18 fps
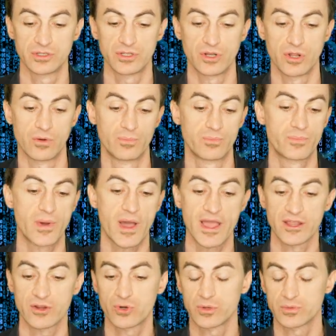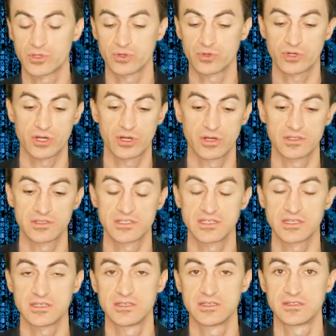buy
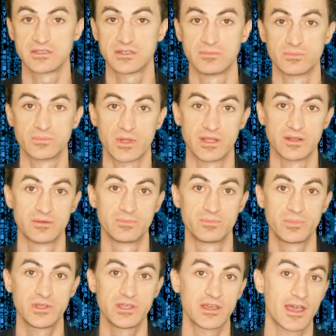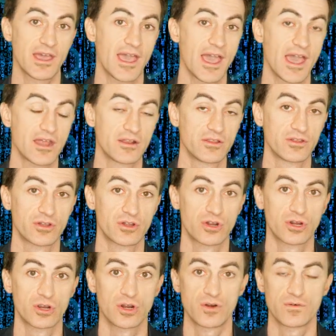cryptocurrencies and be ahead of the
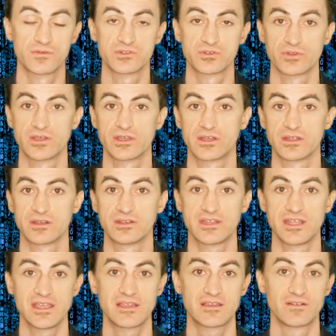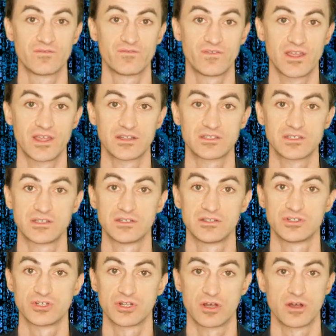curve so they can take advantage
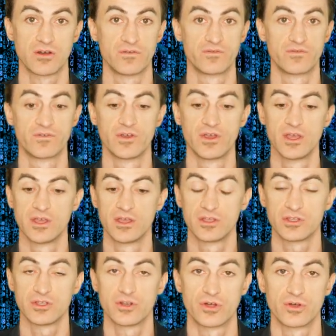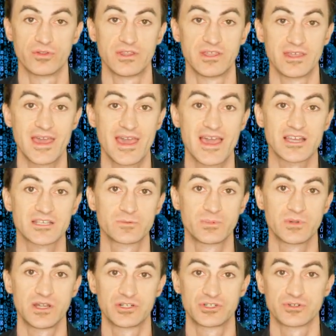of the
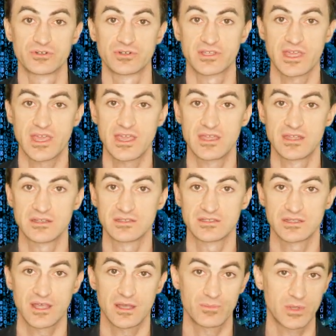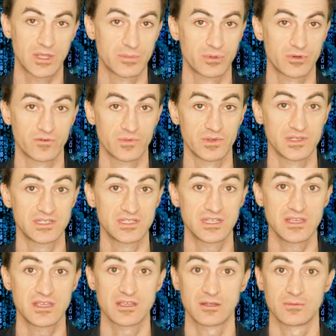exponential gains that people have been
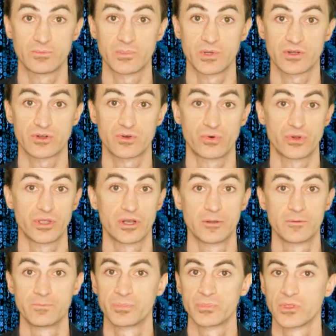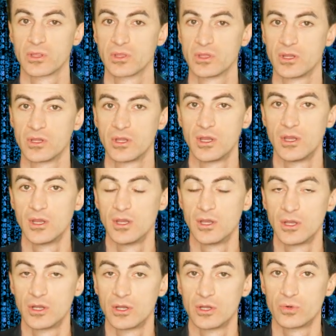seeing in Bitcoin
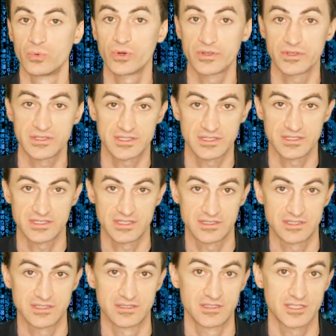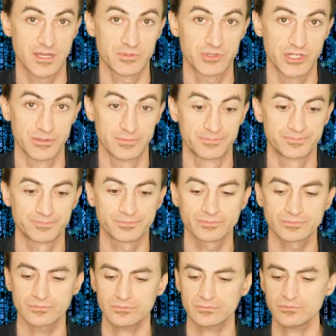really since its inception.
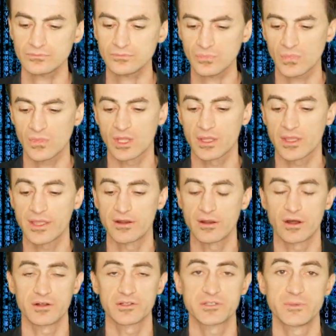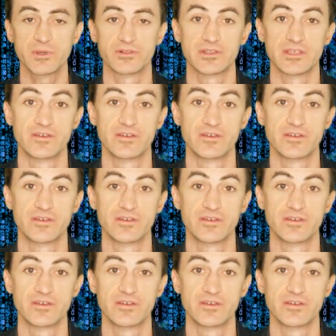And ultimately, if you're